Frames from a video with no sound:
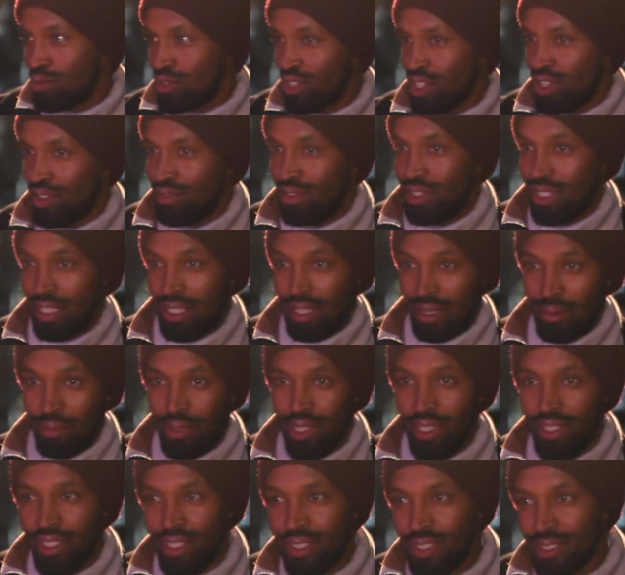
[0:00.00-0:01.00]
services and
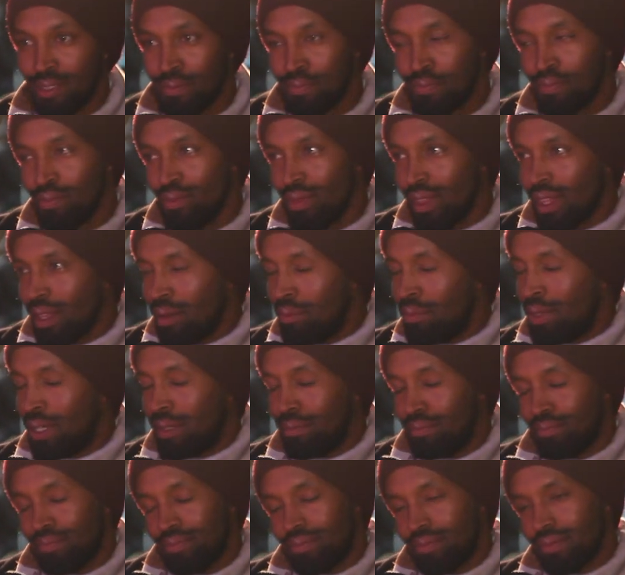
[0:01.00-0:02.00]
medias.
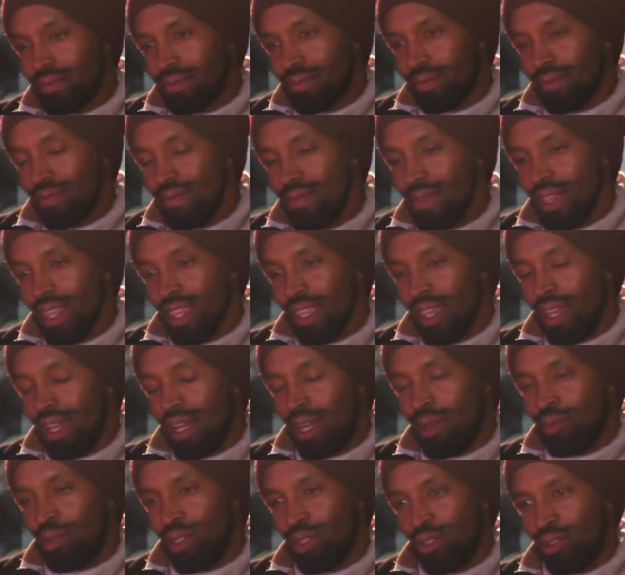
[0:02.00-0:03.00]
But
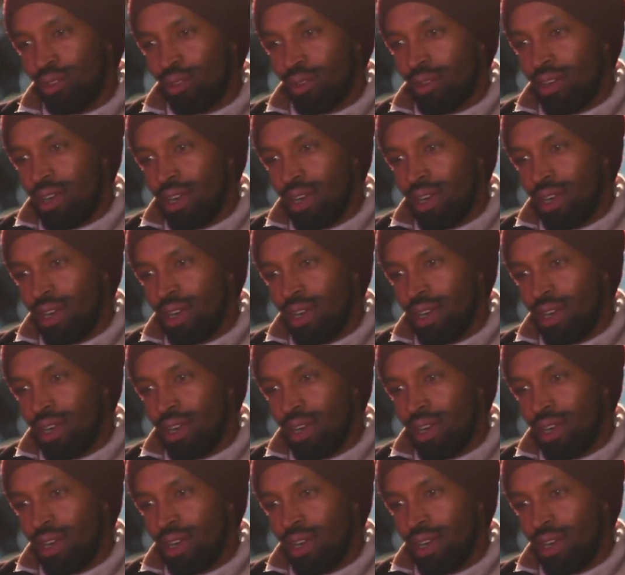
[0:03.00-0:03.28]
I wanted to